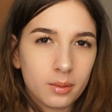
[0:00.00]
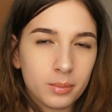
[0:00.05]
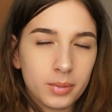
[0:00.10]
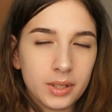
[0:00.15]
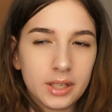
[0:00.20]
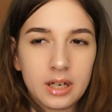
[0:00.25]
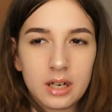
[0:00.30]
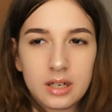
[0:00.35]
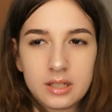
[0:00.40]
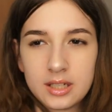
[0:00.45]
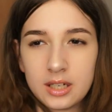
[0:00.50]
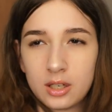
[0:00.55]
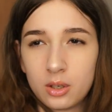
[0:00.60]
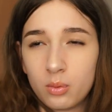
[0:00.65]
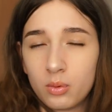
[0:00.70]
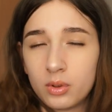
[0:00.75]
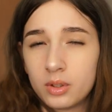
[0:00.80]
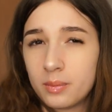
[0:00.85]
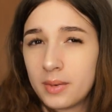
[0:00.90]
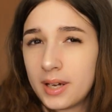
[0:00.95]
because I
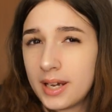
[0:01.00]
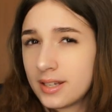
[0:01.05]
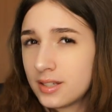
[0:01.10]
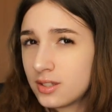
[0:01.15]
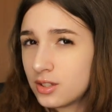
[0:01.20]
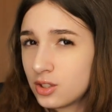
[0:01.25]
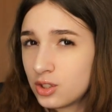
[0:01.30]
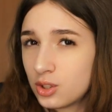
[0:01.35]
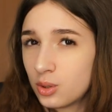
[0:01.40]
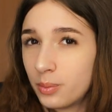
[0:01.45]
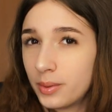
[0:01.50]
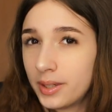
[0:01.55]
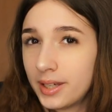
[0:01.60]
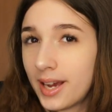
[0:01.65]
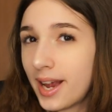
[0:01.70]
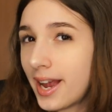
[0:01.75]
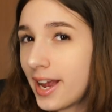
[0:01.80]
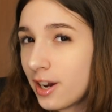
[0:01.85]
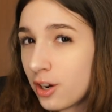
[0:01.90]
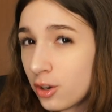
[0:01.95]
don't want my answers to
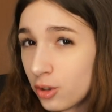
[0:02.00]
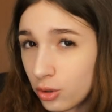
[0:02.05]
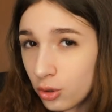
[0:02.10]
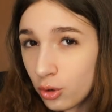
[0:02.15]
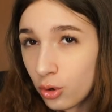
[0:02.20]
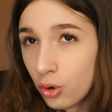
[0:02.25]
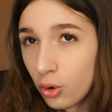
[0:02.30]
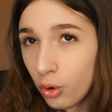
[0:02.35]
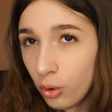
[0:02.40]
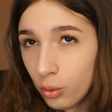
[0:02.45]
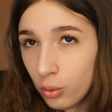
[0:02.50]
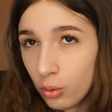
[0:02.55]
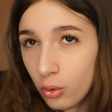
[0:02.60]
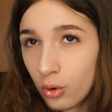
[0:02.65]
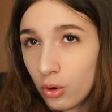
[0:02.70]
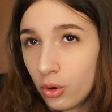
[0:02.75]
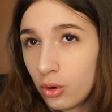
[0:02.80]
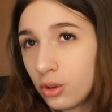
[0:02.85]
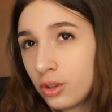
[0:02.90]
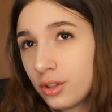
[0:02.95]
be I don't know
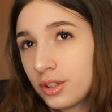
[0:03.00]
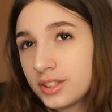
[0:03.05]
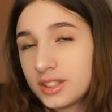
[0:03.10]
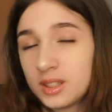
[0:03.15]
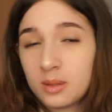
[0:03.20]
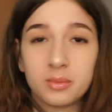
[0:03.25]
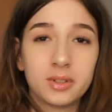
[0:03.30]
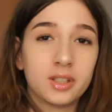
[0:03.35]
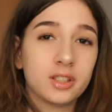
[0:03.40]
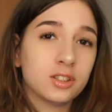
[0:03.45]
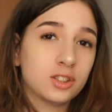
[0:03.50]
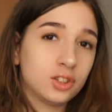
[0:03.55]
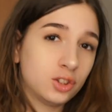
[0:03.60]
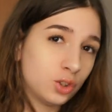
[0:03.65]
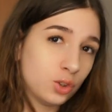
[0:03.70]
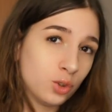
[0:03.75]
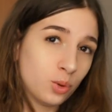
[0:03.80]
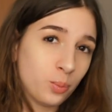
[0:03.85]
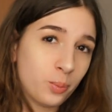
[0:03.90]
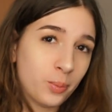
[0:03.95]
or something
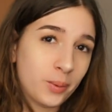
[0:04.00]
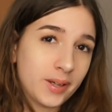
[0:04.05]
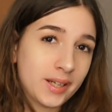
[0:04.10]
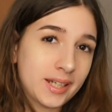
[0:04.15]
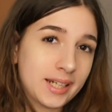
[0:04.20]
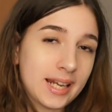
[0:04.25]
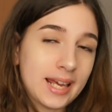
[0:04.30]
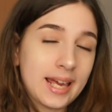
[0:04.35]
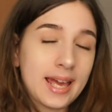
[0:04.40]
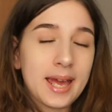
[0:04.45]
stupid